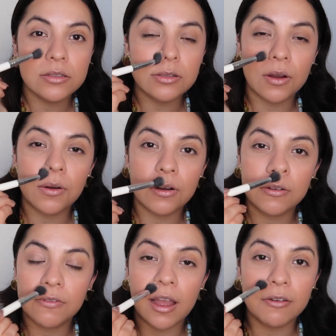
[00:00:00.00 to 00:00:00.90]
So
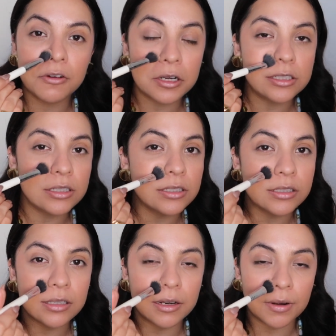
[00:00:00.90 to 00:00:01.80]
if I have
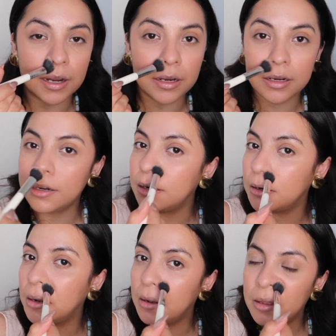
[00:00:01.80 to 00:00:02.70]
creases like right here,
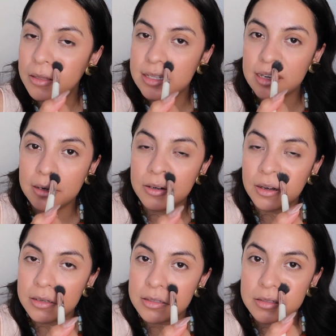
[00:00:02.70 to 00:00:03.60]
this area
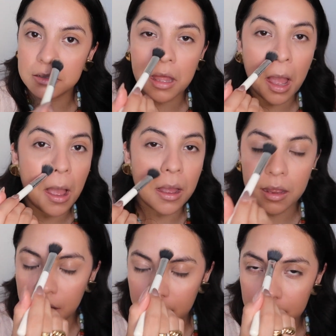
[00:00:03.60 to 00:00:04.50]
creases a lot.
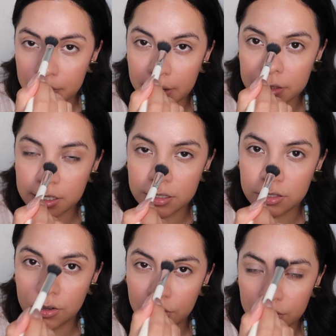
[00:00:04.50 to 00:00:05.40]
My
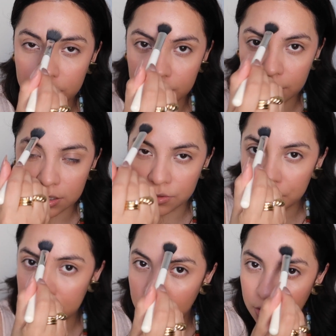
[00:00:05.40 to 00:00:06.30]
T-zone gets
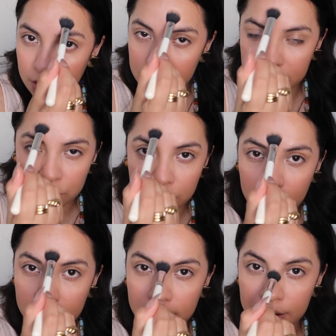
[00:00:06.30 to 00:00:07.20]
really oily and
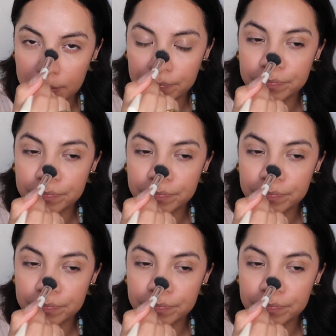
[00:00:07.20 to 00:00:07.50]
shiny.